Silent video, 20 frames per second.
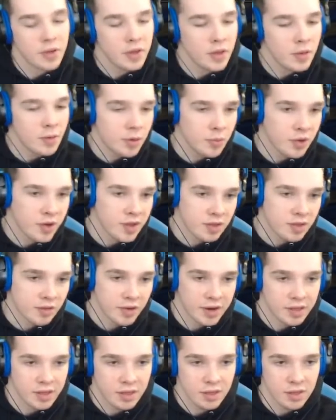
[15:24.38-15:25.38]
I really want to play
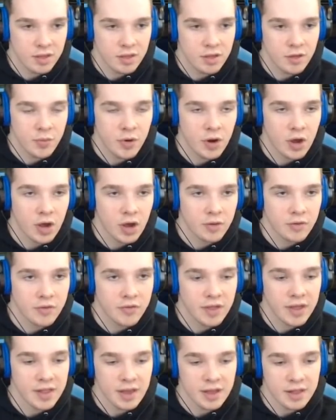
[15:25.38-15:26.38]
Sylvanas. It's super
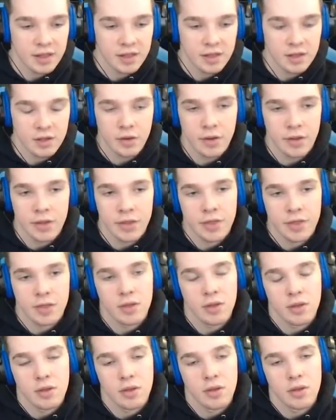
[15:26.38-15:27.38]
awkward for that deck to deal with.
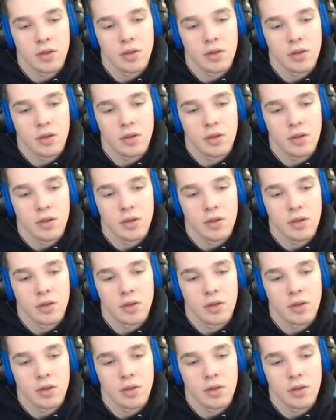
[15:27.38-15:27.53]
